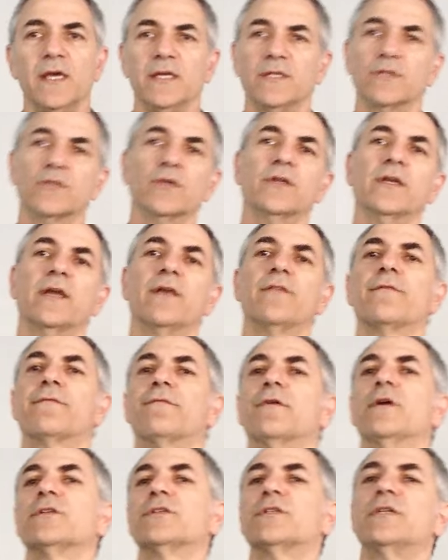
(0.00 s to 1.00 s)
is looking at the
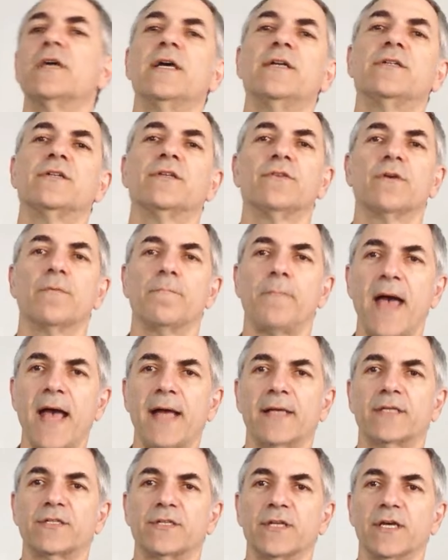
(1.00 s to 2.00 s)
front stage and their
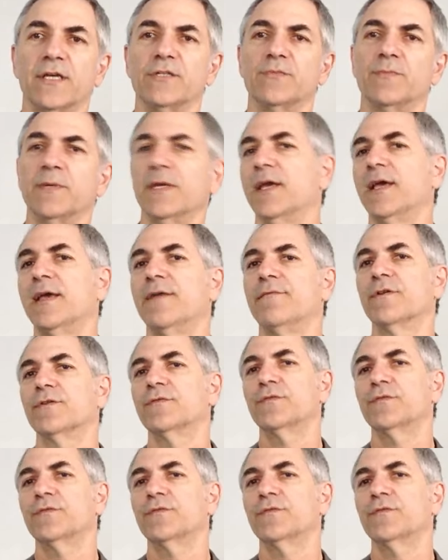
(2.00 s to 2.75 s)
backstage behavior.